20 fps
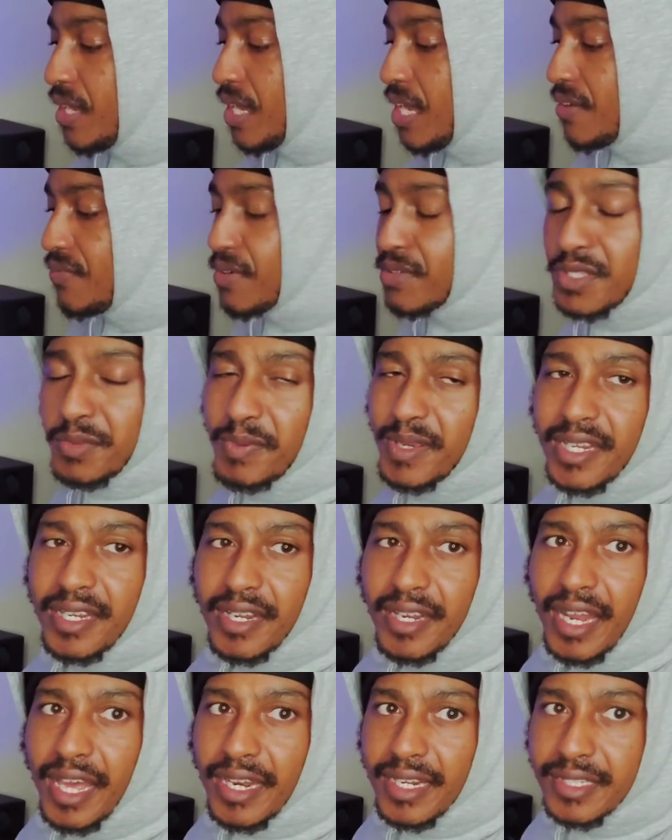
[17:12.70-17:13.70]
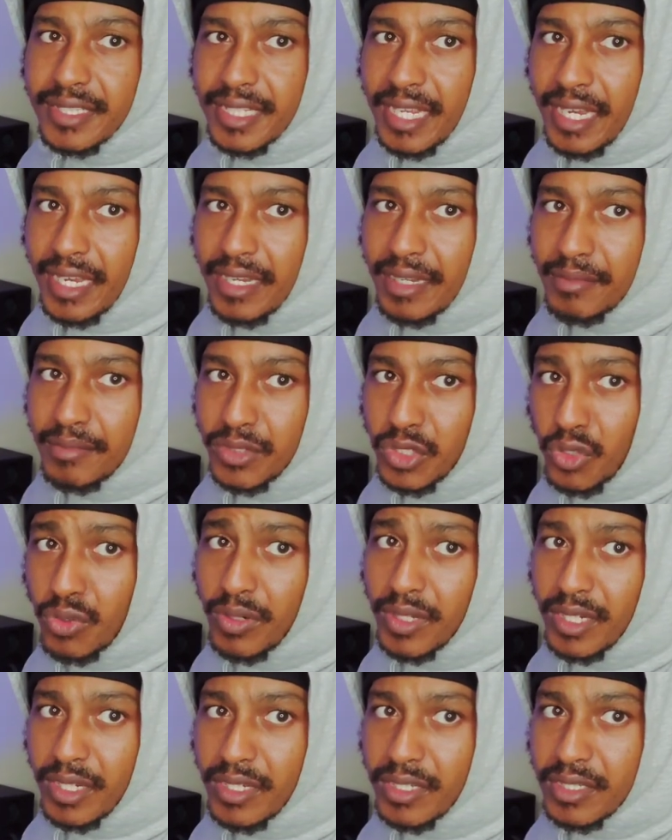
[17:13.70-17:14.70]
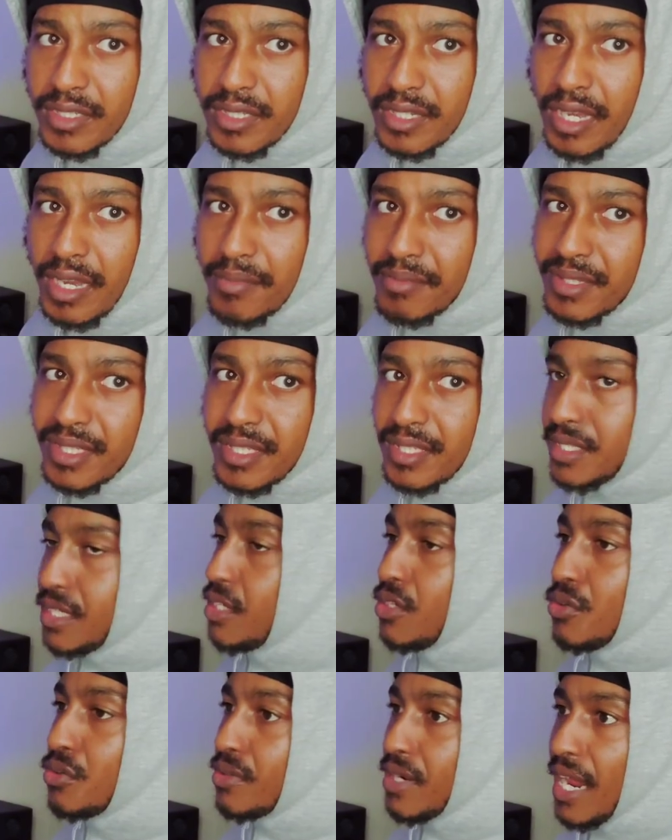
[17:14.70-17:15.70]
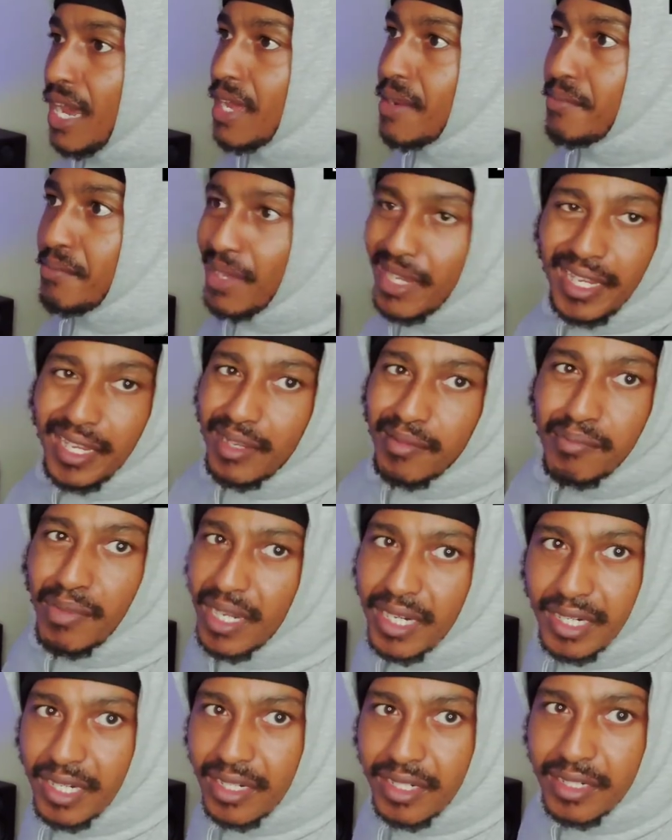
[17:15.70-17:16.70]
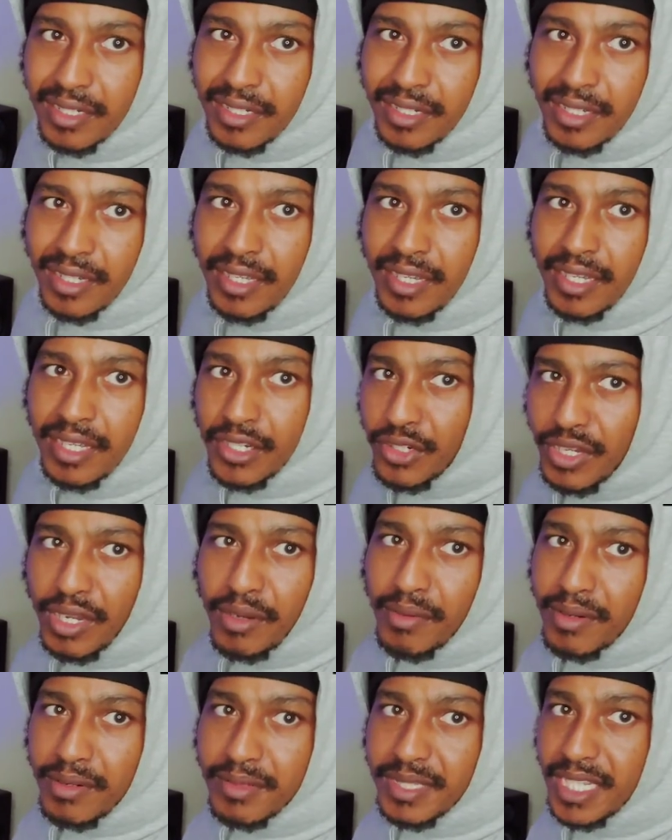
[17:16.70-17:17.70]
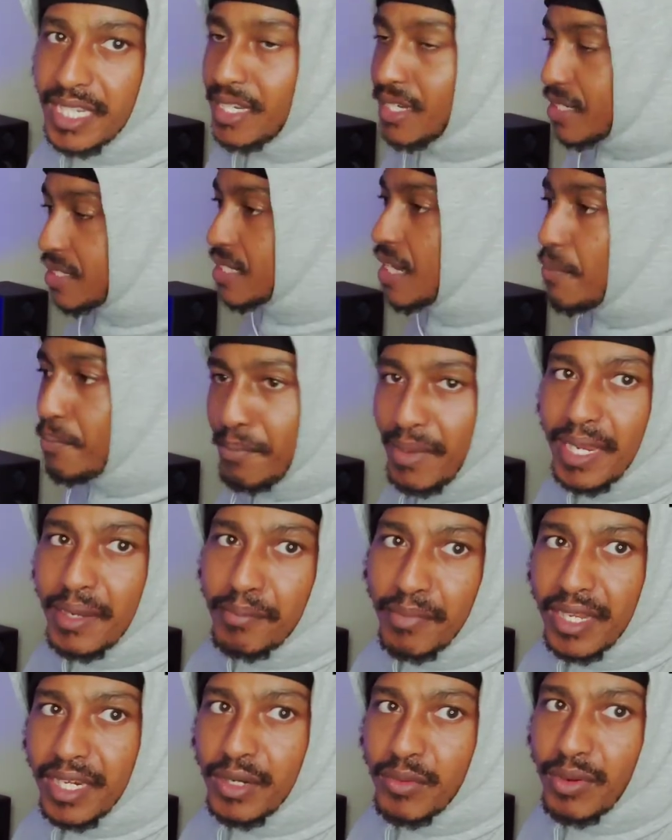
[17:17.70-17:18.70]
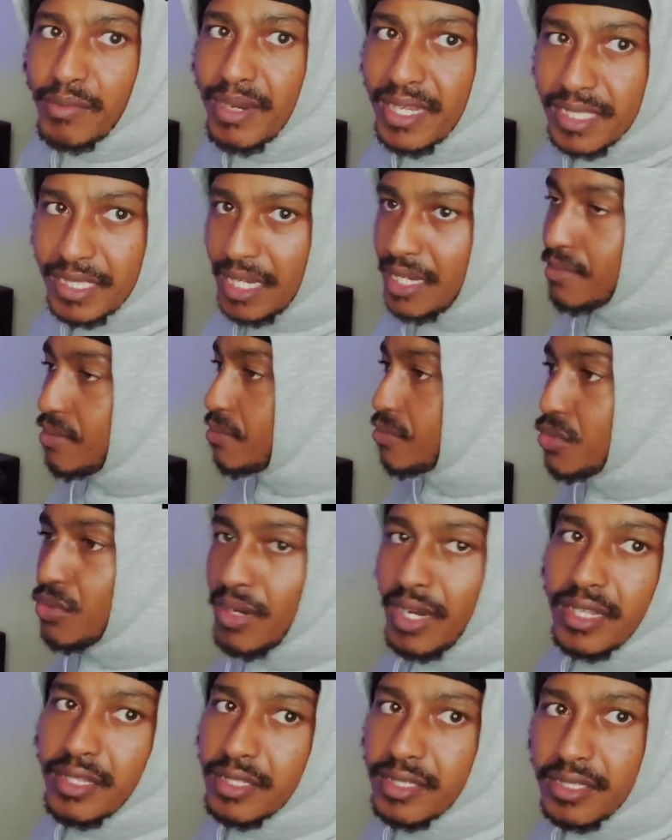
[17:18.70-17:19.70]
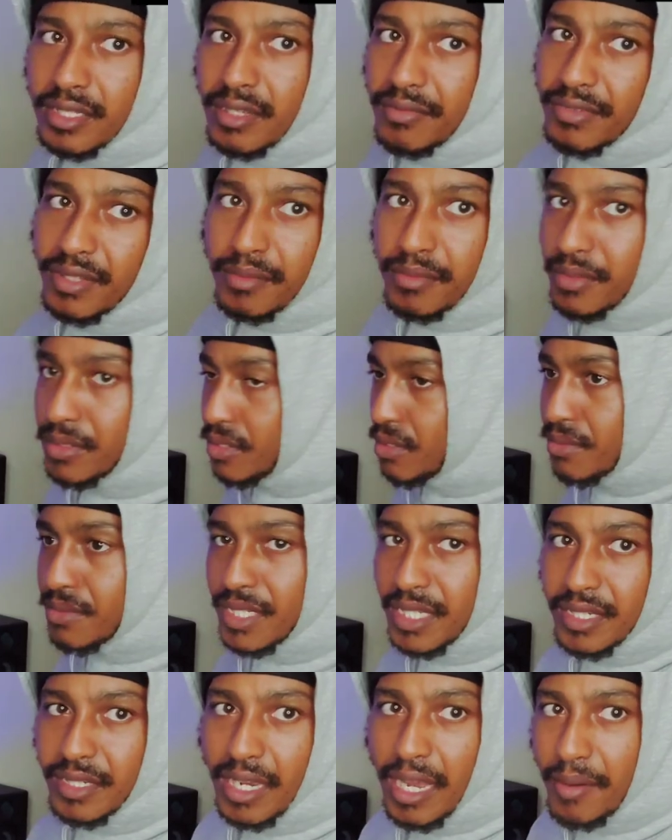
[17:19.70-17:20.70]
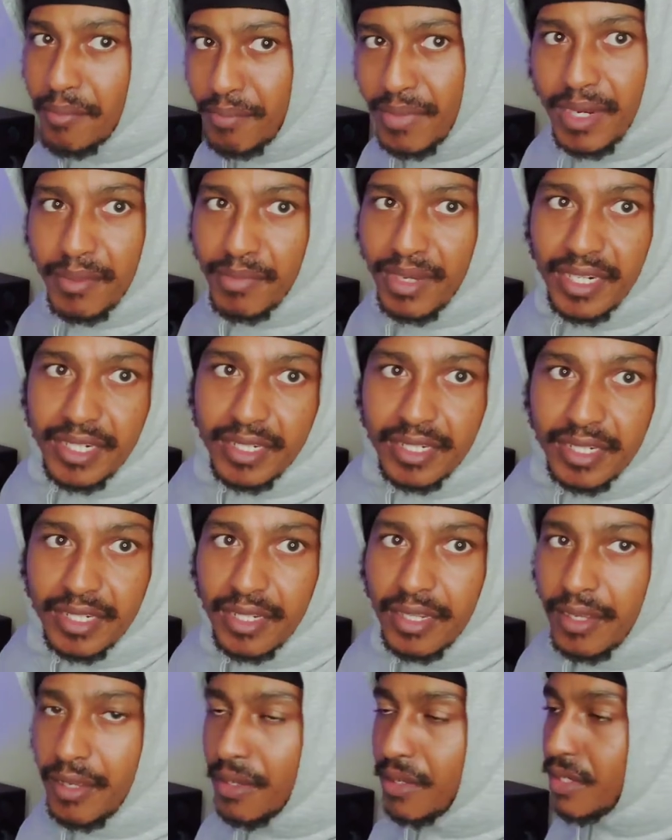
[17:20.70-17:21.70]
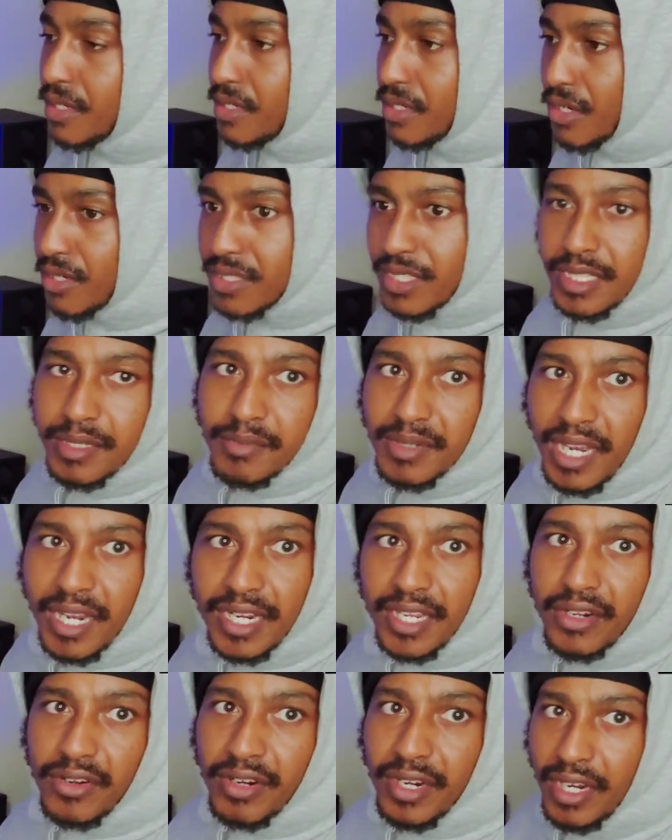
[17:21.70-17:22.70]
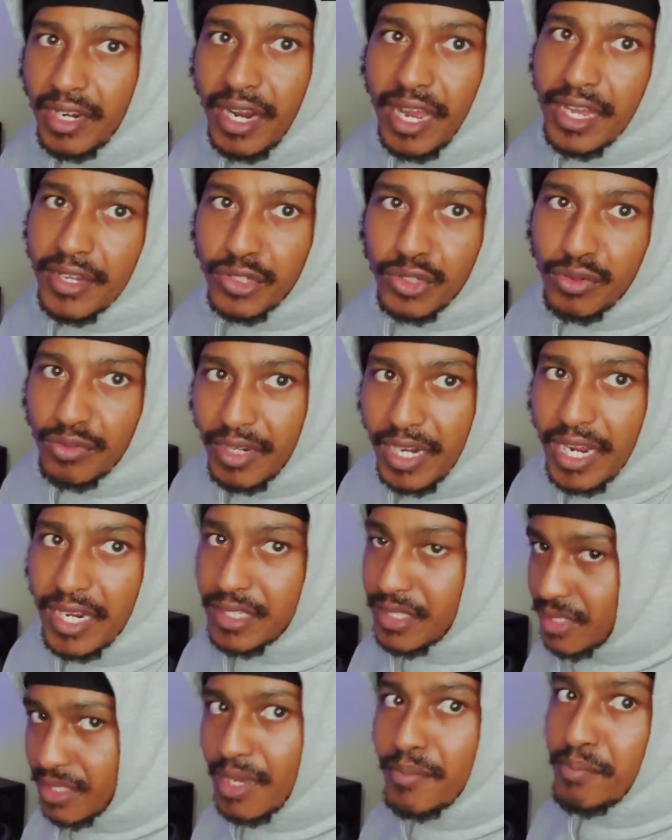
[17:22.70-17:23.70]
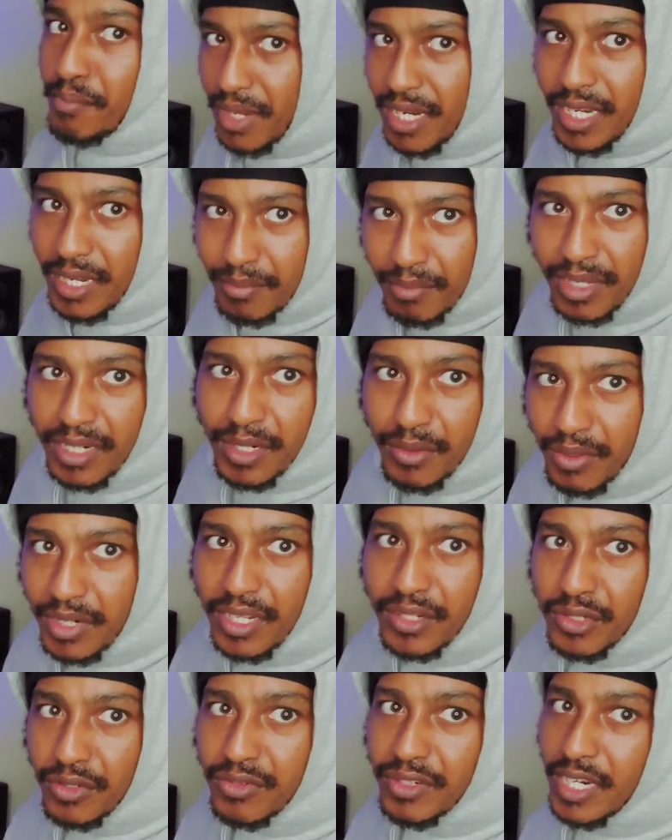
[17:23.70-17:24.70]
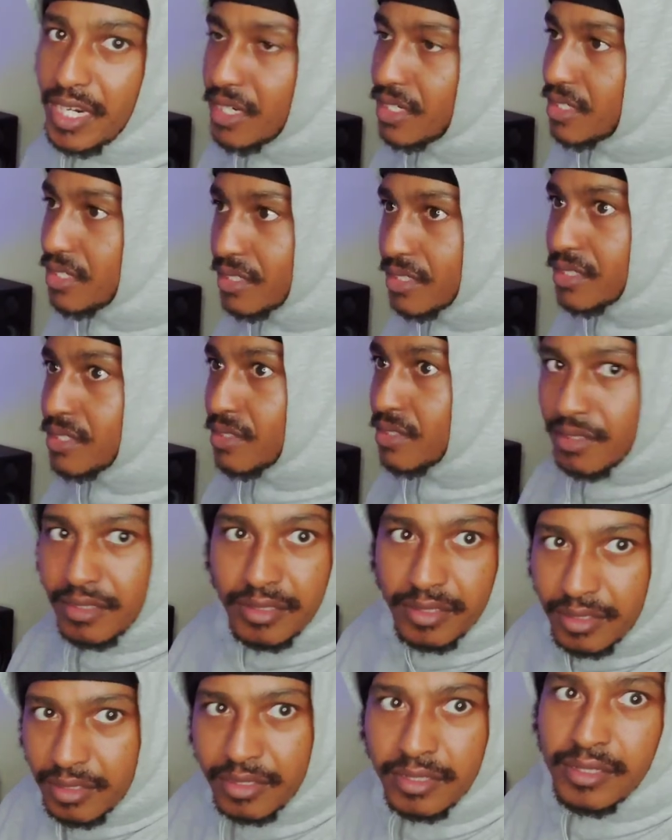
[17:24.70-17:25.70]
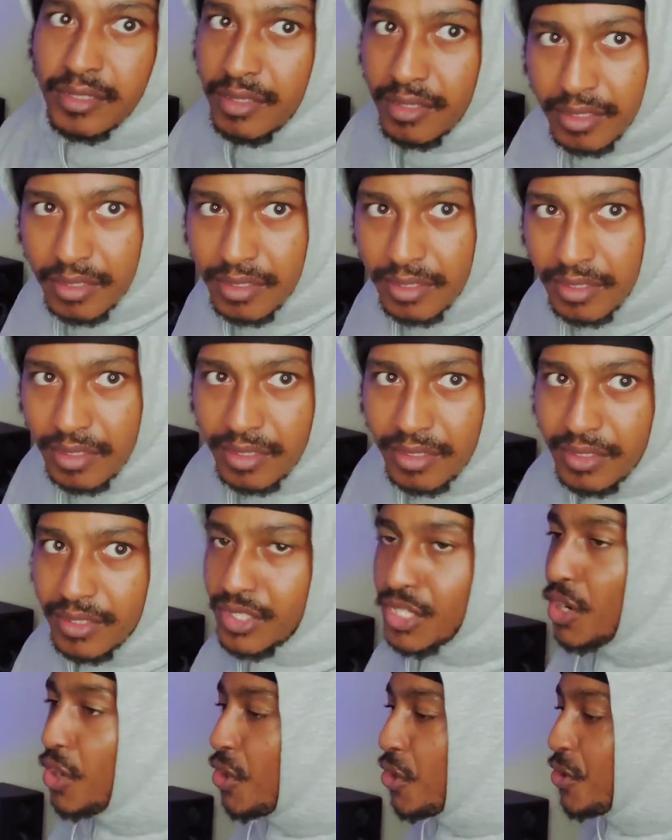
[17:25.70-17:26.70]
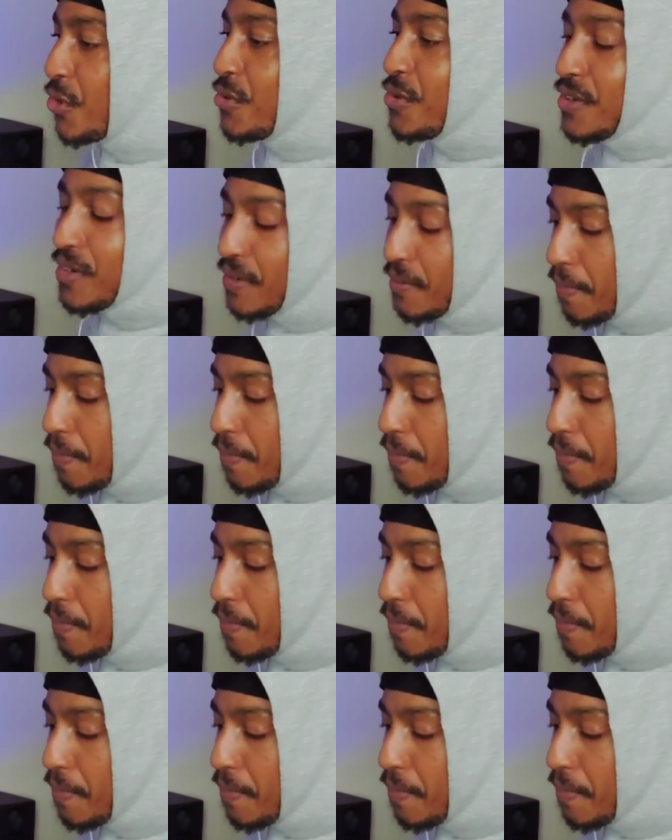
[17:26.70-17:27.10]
if I'm spending a lot of time doing this, I'm still not making money. You get what I'm saying? Because I make money with my time. I'm doing other stuff. That, you know what I'm saying? I make money. Y'all see me. I get on here. I do reactions. I'm making money when I do reactions. So